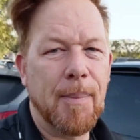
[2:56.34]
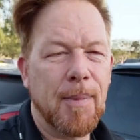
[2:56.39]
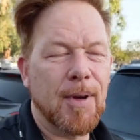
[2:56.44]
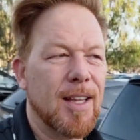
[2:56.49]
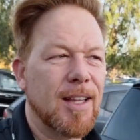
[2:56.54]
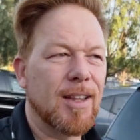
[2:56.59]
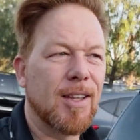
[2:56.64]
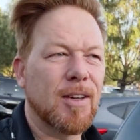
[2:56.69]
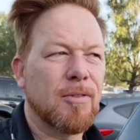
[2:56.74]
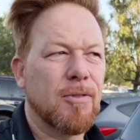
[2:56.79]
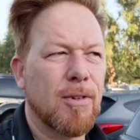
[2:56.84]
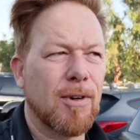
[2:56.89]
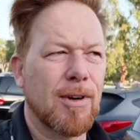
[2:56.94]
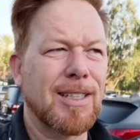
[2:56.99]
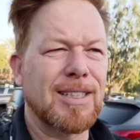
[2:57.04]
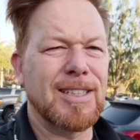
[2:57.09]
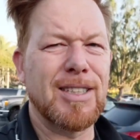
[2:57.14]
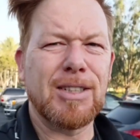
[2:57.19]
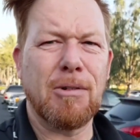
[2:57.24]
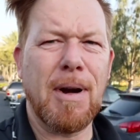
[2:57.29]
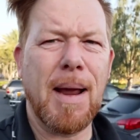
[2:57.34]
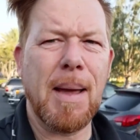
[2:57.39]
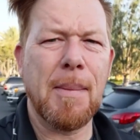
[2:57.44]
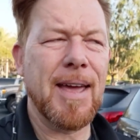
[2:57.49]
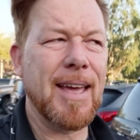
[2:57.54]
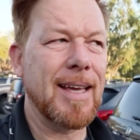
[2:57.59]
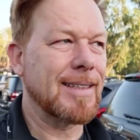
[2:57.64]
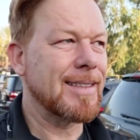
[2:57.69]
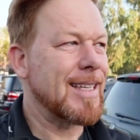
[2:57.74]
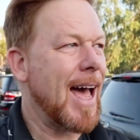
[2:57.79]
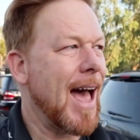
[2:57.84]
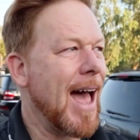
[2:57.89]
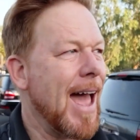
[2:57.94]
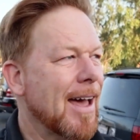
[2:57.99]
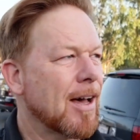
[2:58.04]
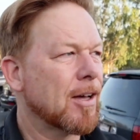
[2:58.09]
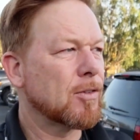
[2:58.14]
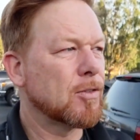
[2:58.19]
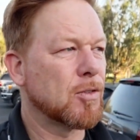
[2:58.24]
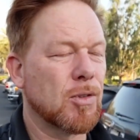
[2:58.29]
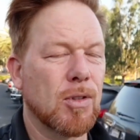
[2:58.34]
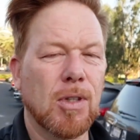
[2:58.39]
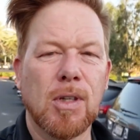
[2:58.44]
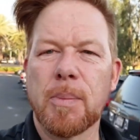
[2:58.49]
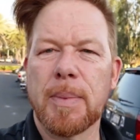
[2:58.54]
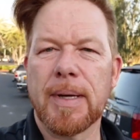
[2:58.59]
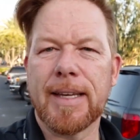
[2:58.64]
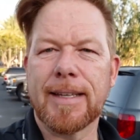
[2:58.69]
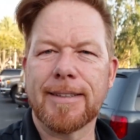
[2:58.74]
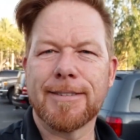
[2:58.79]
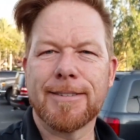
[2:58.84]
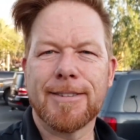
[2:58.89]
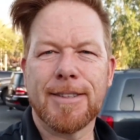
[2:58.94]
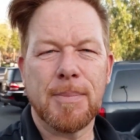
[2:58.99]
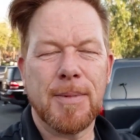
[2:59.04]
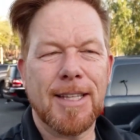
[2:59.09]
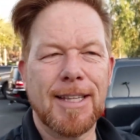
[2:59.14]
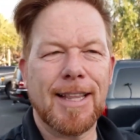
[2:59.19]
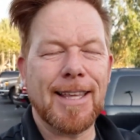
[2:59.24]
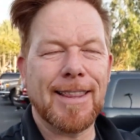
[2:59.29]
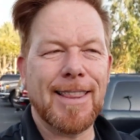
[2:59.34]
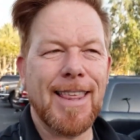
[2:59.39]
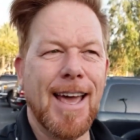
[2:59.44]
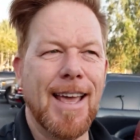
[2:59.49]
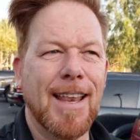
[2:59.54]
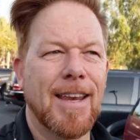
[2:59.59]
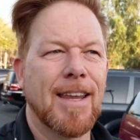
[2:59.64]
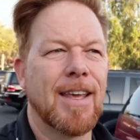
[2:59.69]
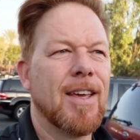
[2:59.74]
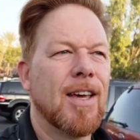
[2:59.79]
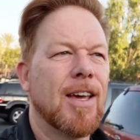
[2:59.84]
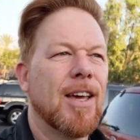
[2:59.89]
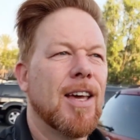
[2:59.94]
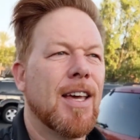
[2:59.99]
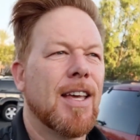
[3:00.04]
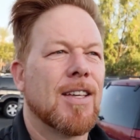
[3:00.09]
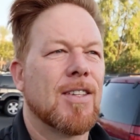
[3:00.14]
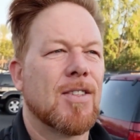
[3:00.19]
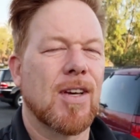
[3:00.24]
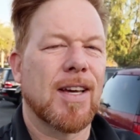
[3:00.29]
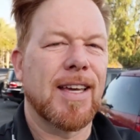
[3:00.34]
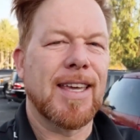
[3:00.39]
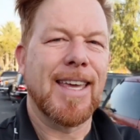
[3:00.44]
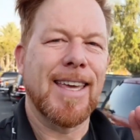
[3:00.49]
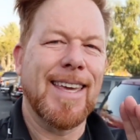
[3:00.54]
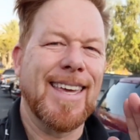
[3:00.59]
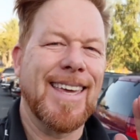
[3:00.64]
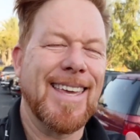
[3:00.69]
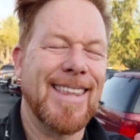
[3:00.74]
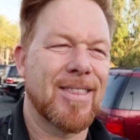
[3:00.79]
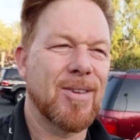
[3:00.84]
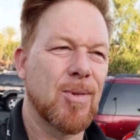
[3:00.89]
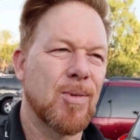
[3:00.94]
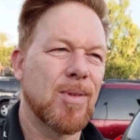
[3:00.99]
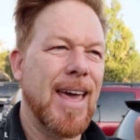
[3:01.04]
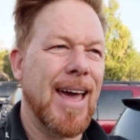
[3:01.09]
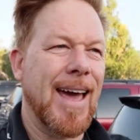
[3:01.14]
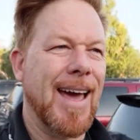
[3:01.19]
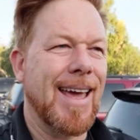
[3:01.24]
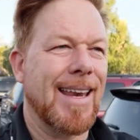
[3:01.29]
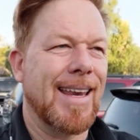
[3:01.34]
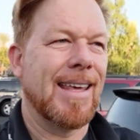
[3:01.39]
I'm gonna look for a ceramic tile drill bit, something like that, so I can get through that